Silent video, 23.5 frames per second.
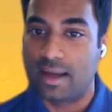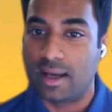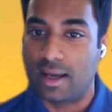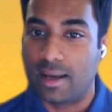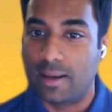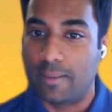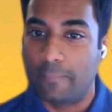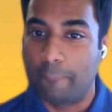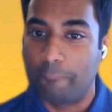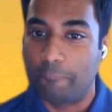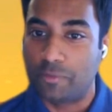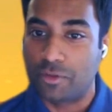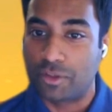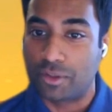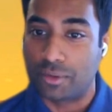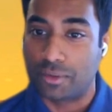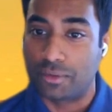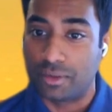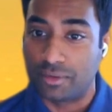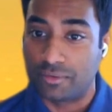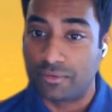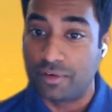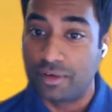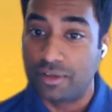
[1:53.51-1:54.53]
Um, so
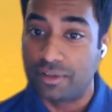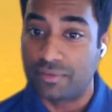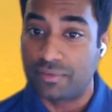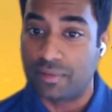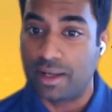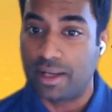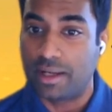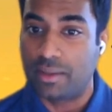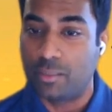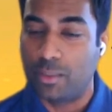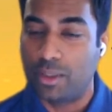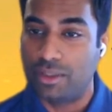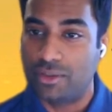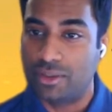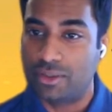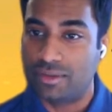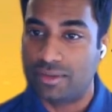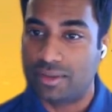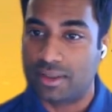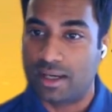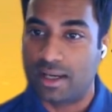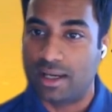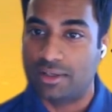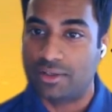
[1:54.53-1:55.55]
the first flight, we
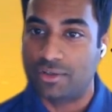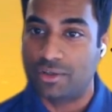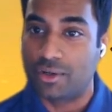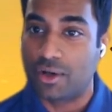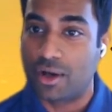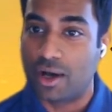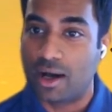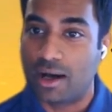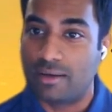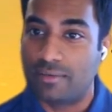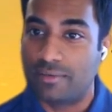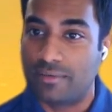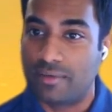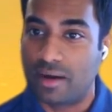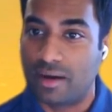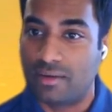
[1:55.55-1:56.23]
just uh, took off,